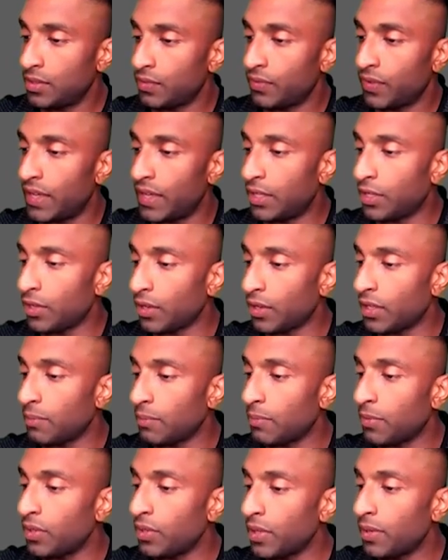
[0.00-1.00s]
so we talked
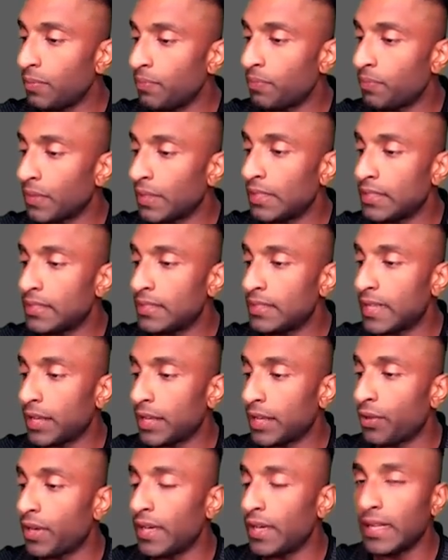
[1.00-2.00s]
about
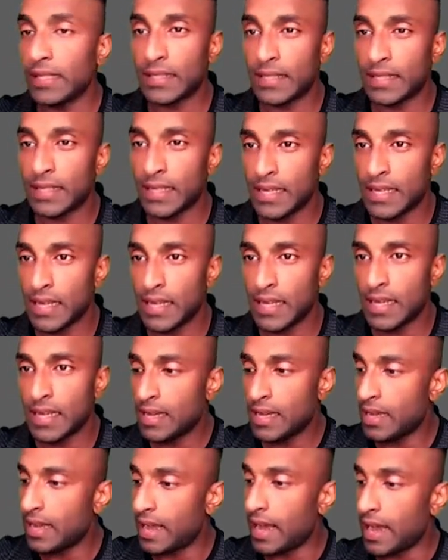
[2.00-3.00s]
securities
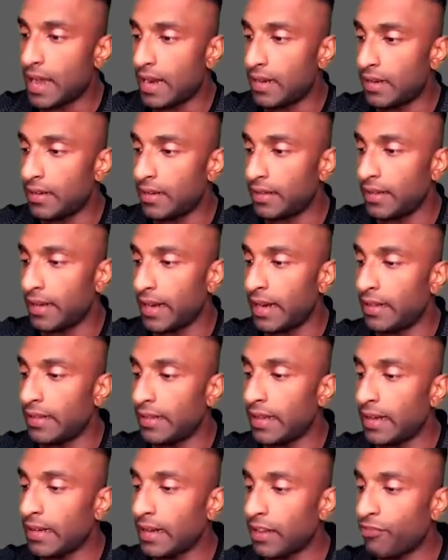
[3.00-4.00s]
and in
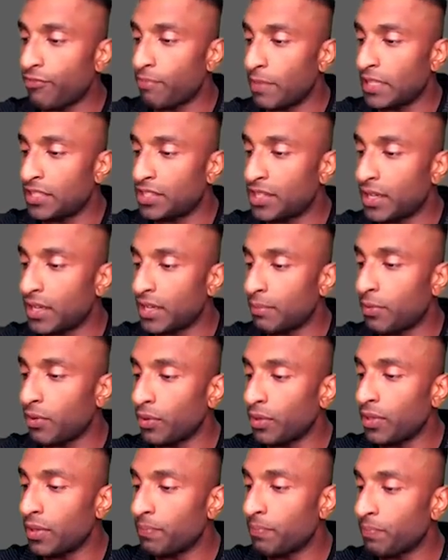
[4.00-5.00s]
that i've mentioned
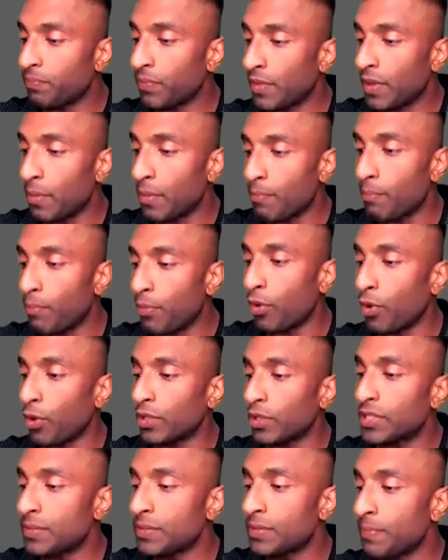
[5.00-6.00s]
about
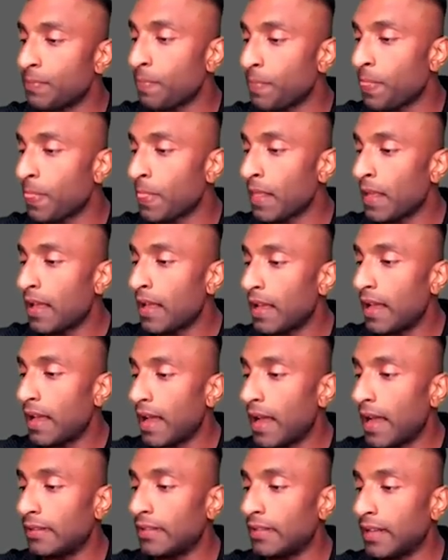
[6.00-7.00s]
bonds
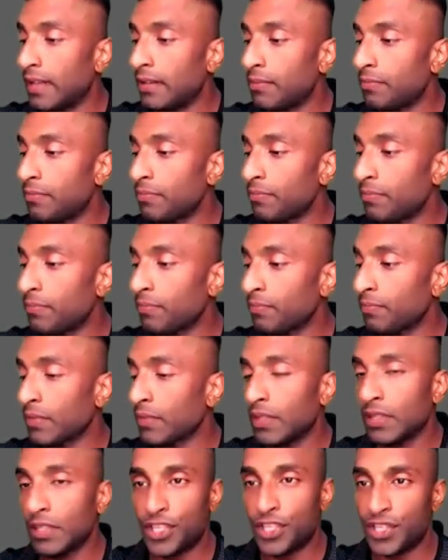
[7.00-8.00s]
and then
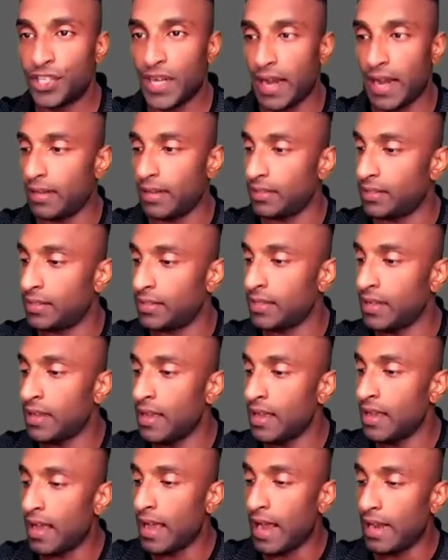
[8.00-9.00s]
shares
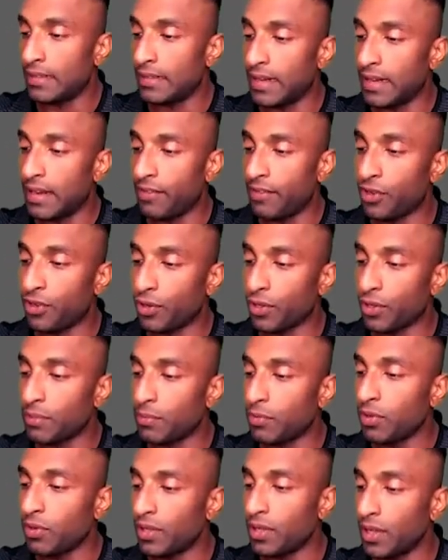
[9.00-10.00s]
and then i've talked
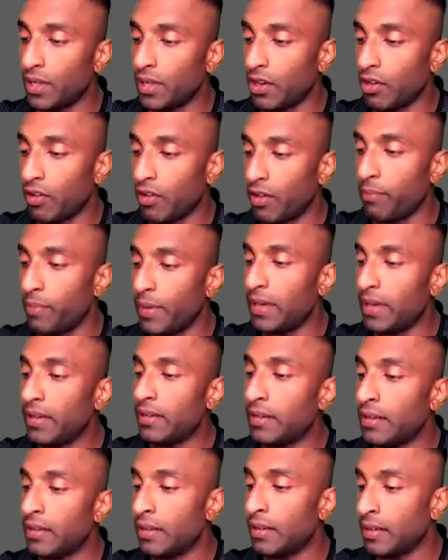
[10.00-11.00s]
about government
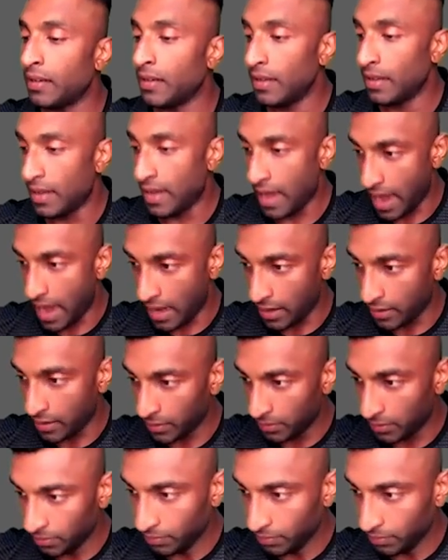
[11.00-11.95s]
and